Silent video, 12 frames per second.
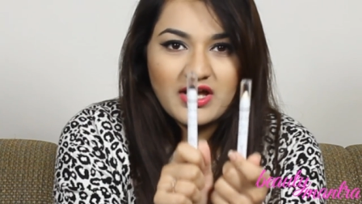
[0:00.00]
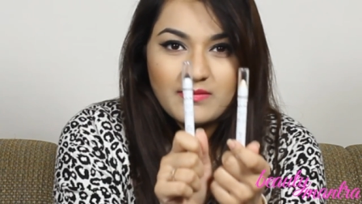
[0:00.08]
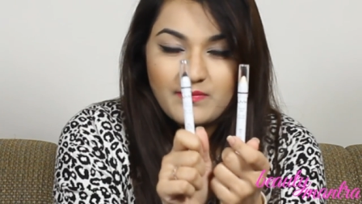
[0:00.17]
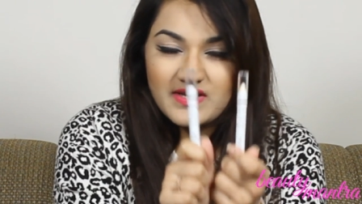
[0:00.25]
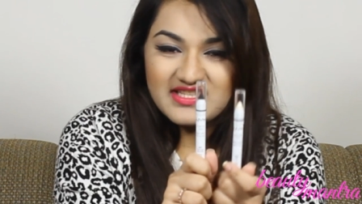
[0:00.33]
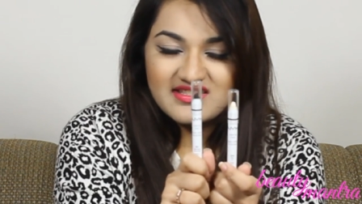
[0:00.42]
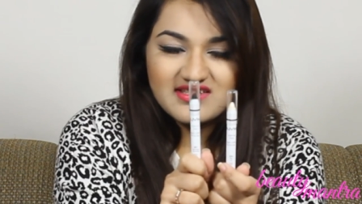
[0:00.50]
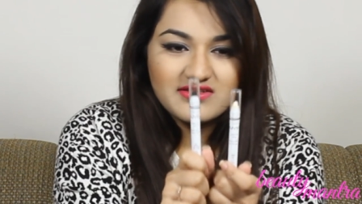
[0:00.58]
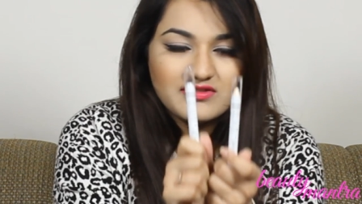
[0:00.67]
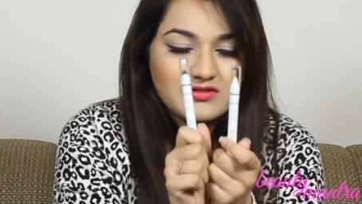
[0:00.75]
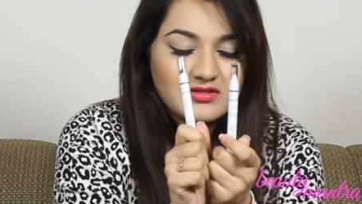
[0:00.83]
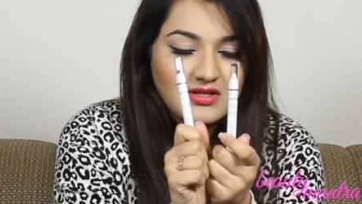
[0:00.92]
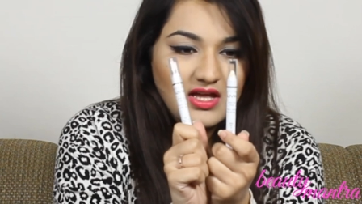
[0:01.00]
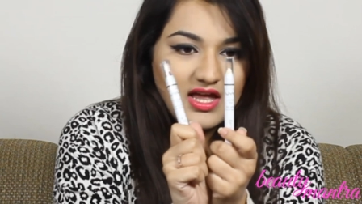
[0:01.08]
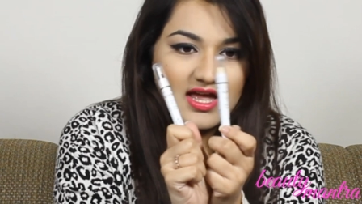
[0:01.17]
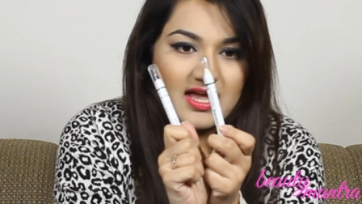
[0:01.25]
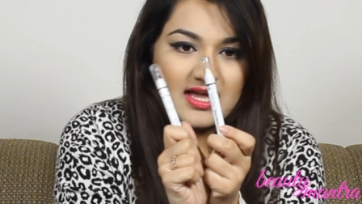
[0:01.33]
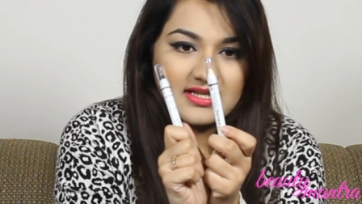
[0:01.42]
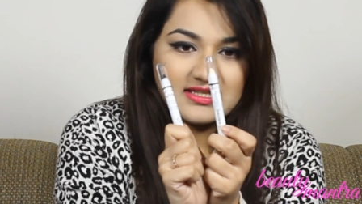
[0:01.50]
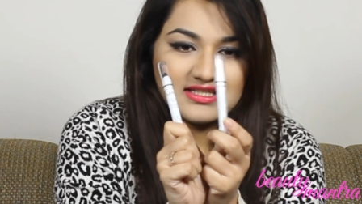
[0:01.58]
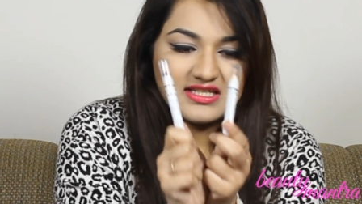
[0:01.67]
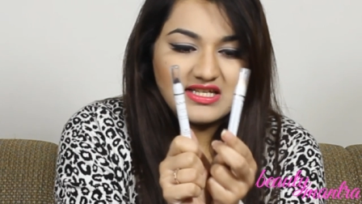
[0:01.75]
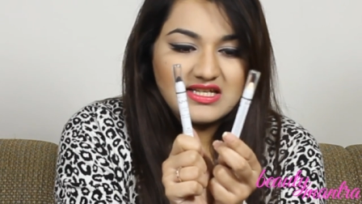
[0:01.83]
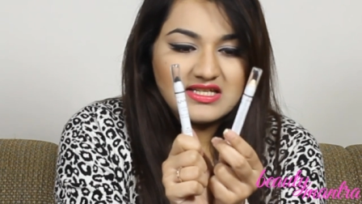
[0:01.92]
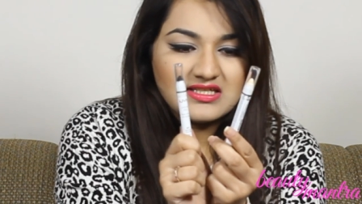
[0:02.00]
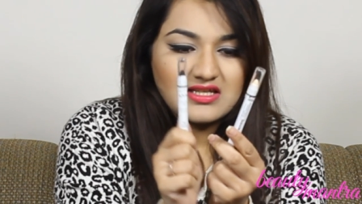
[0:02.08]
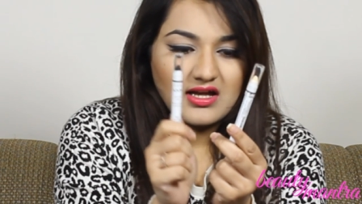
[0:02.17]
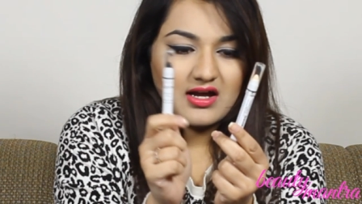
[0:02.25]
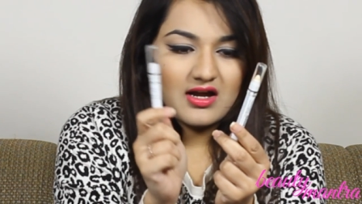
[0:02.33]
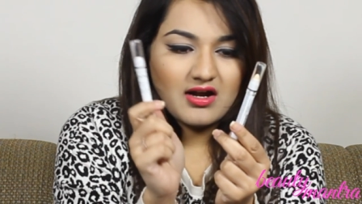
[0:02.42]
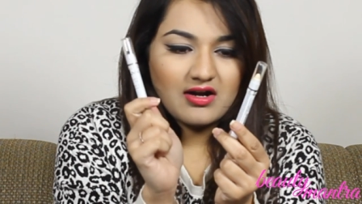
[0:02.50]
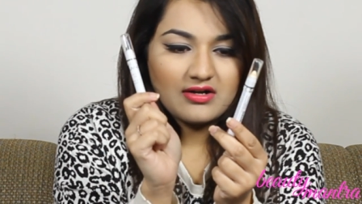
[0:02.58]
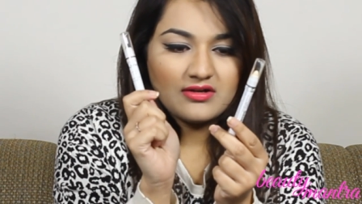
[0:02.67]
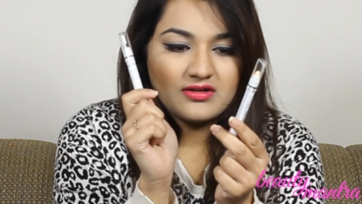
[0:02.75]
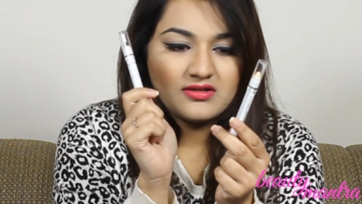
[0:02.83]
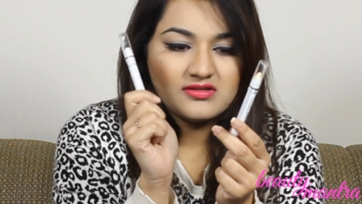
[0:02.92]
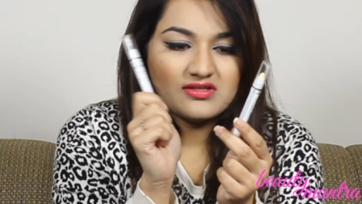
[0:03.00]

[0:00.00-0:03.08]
Eye Pencils and these are